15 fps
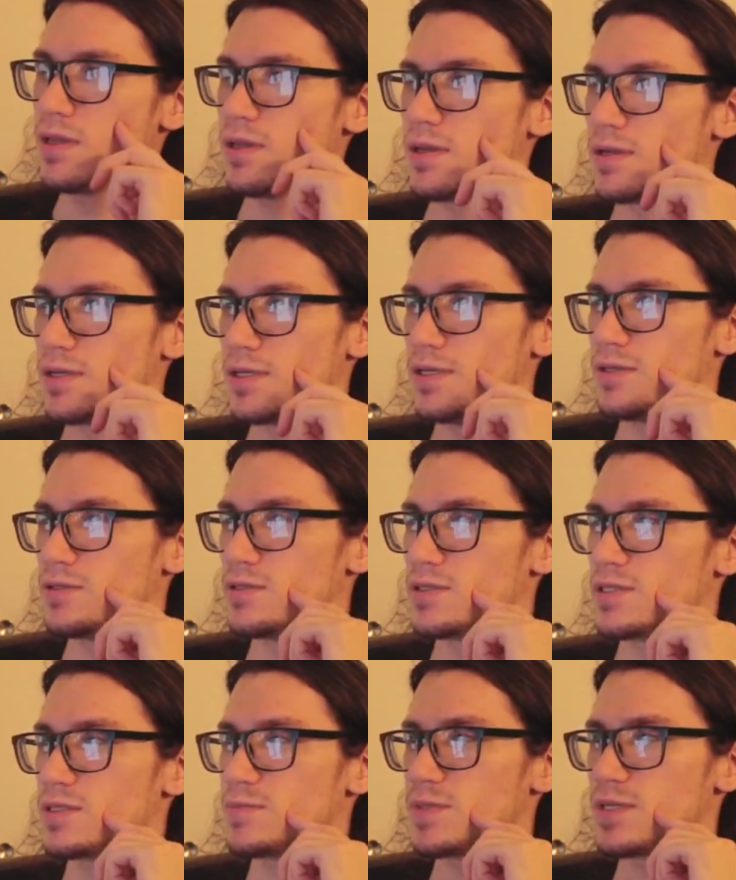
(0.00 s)
And again,
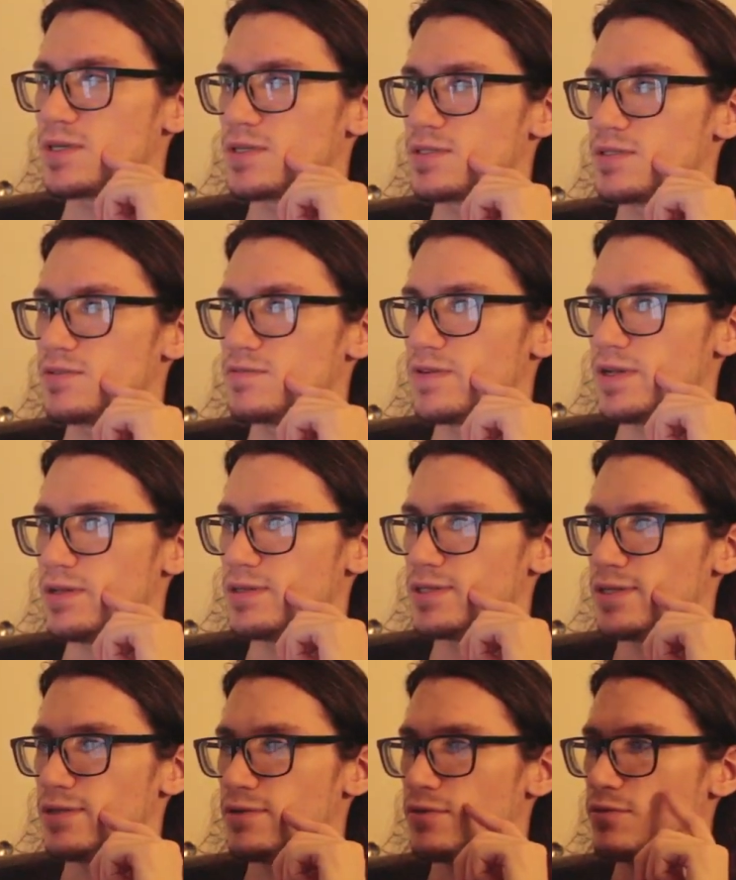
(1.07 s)
just because you
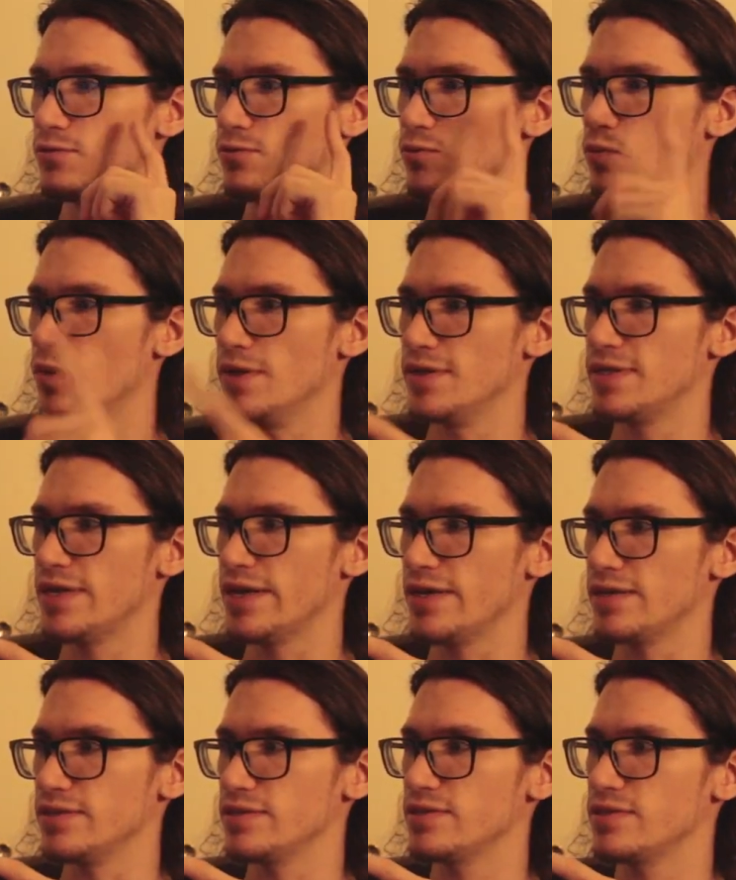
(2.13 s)
validated through one
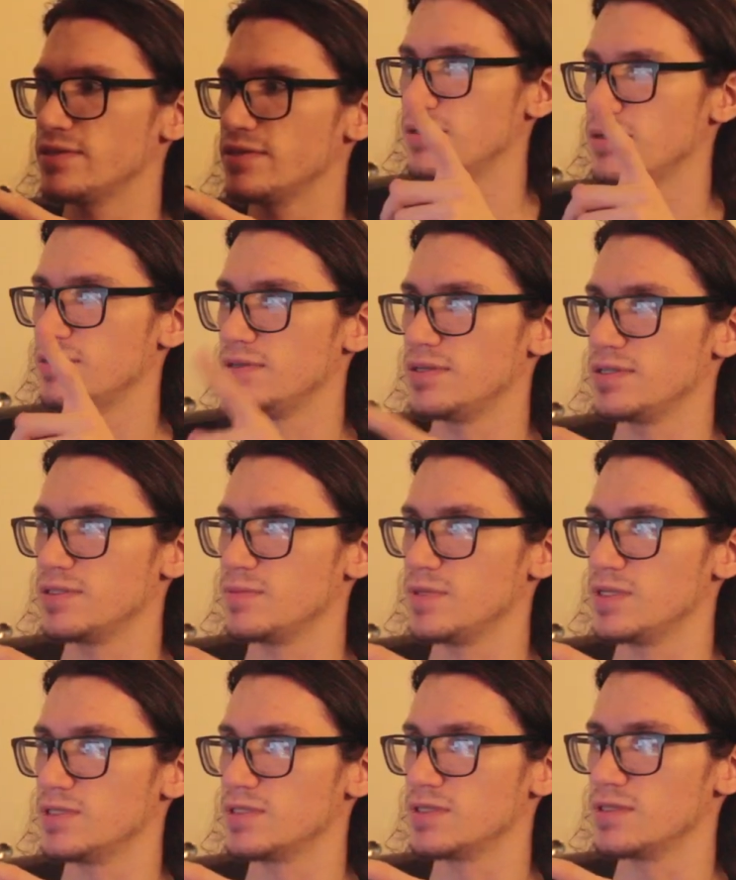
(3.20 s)
test doesn't mean
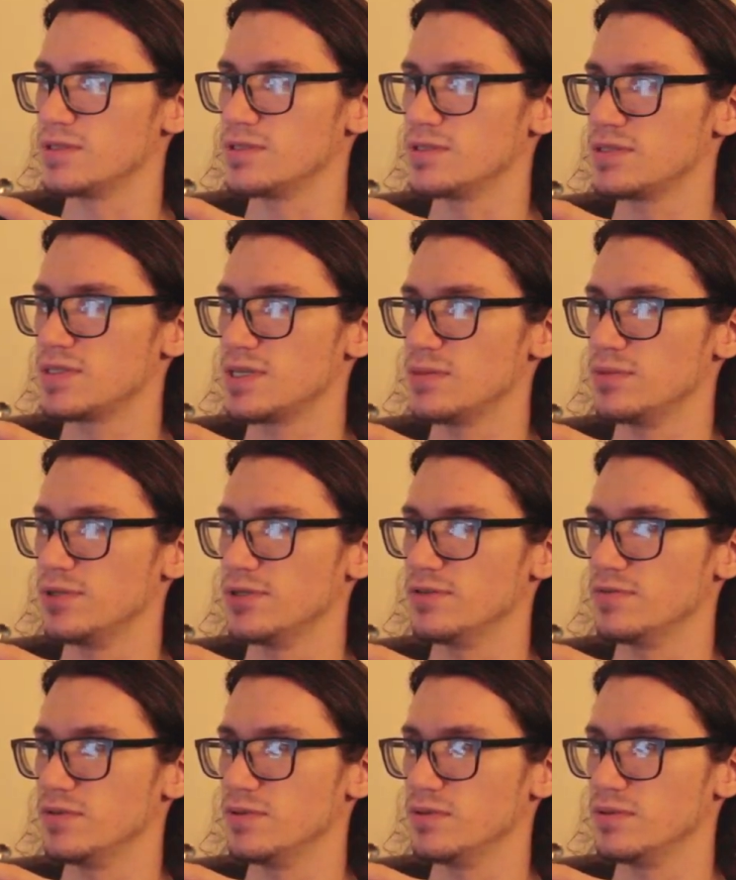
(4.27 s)
it's a stable
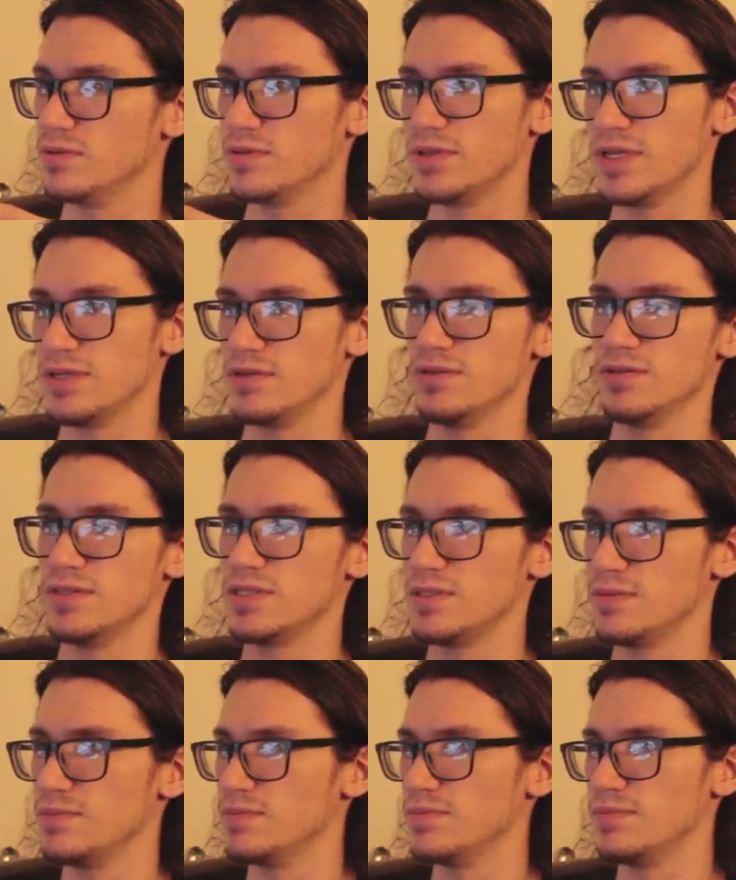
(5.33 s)
undervolt, that there's
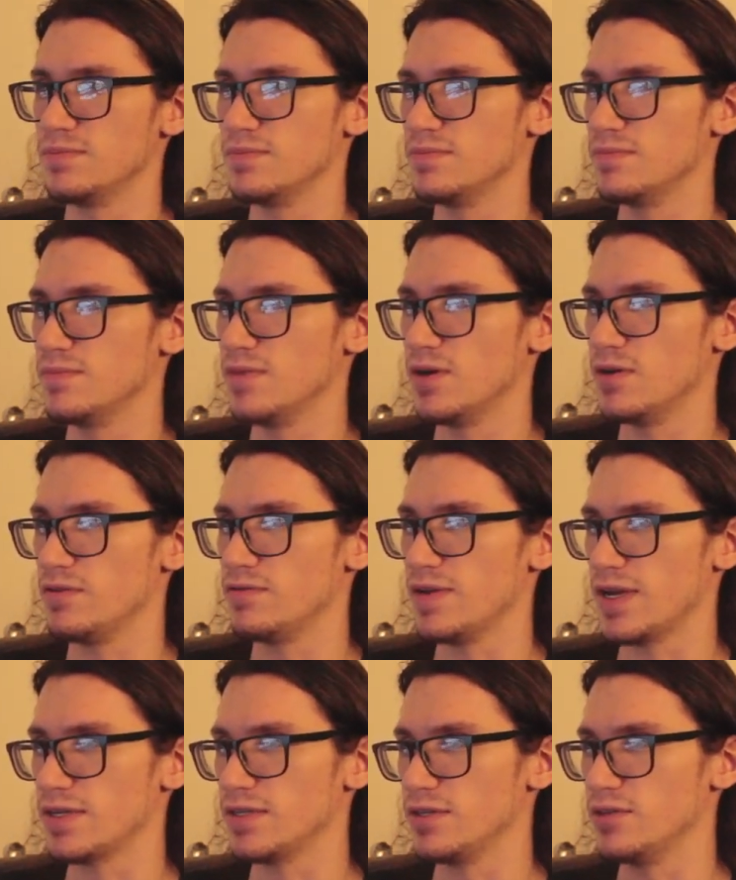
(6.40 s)
some
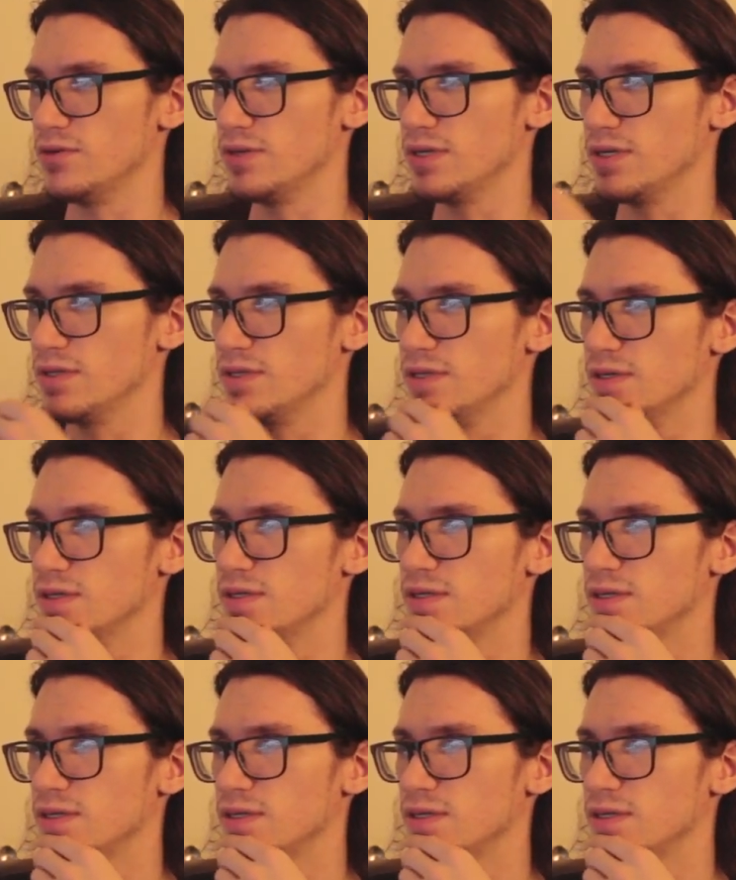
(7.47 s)
artifacting going on there.